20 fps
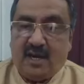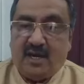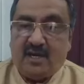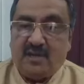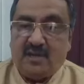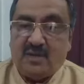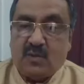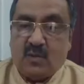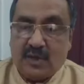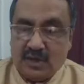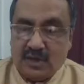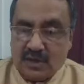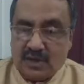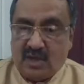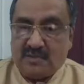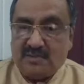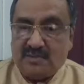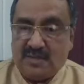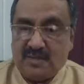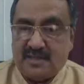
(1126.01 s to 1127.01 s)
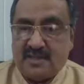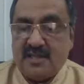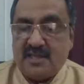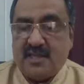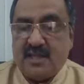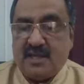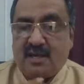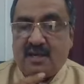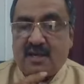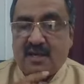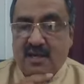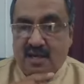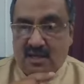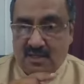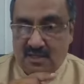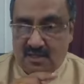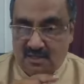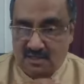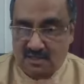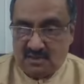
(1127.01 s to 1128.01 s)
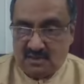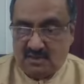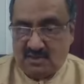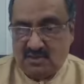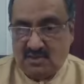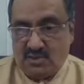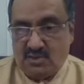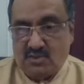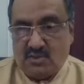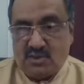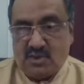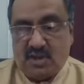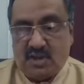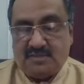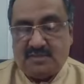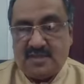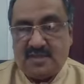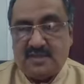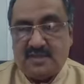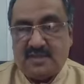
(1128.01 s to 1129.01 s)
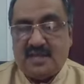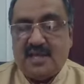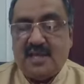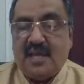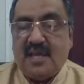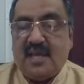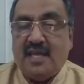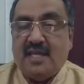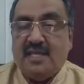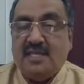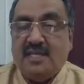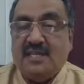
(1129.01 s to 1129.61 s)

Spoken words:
or one crop season or two crop season,